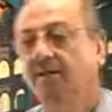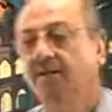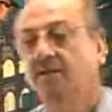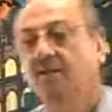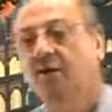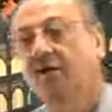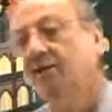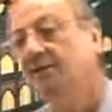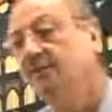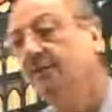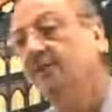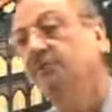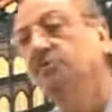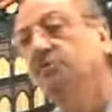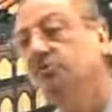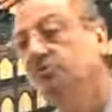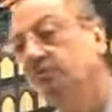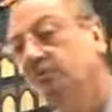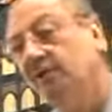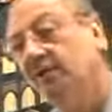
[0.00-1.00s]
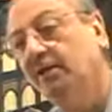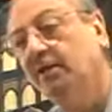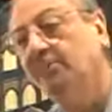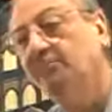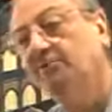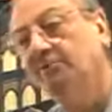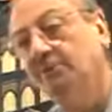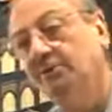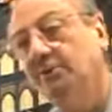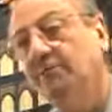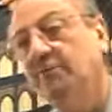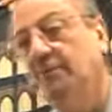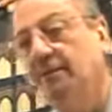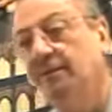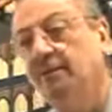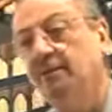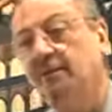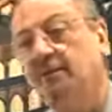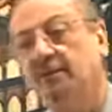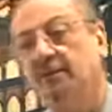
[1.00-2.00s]
Now, anta usually comes in the
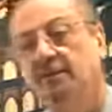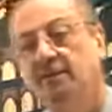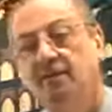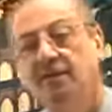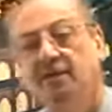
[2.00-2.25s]
beginning.